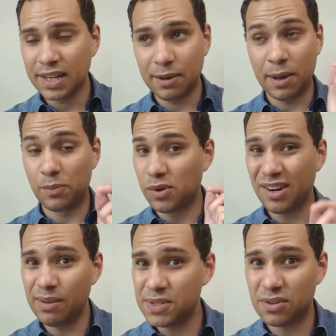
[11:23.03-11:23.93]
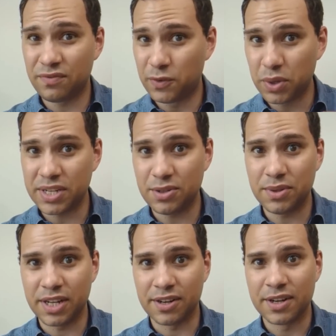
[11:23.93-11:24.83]
Uh, we're on episode 42
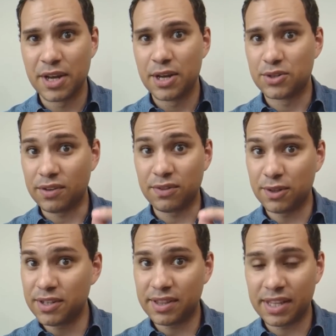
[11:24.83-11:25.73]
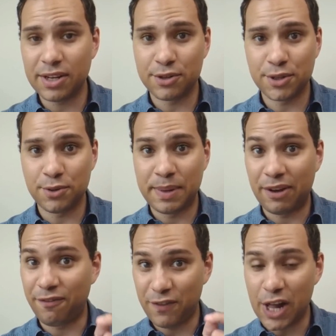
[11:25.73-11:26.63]
here, so I've learned a thing or two
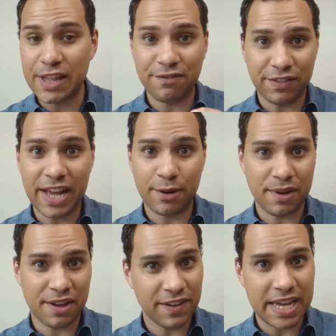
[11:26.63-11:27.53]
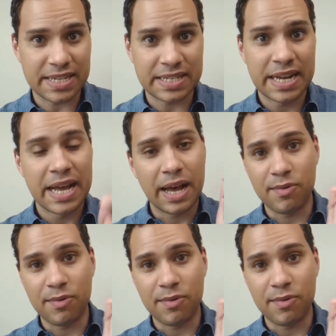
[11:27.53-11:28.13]
about falling flat on my face.